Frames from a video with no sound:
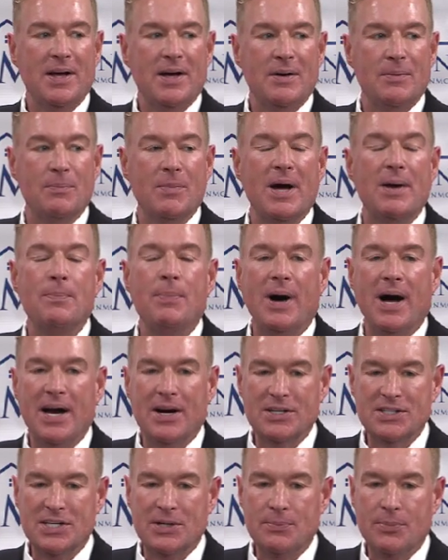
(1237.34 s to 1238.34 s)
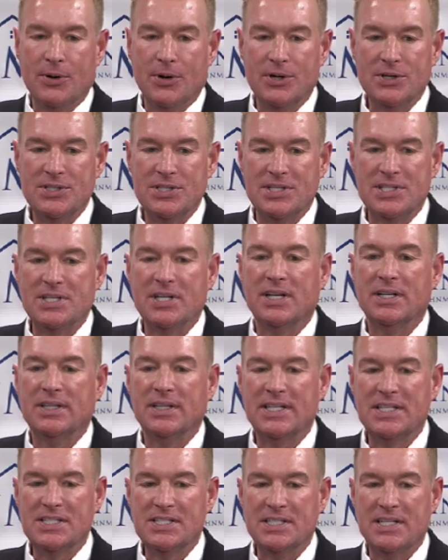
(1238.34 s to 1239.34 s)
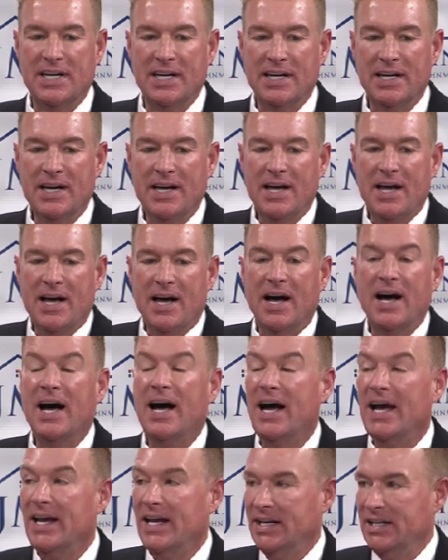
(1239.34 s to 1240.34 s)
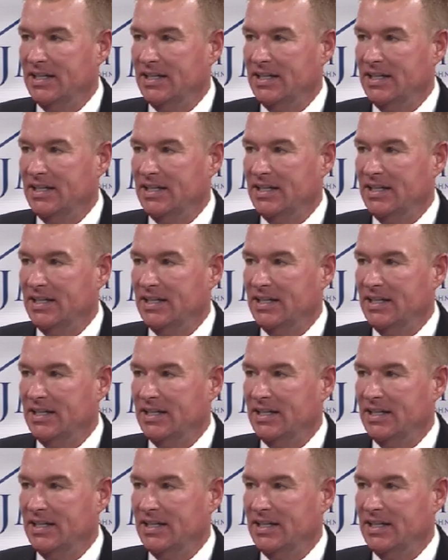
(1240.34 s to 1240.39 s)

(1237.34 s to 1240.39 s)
my buyers had purchased a listing, a high-end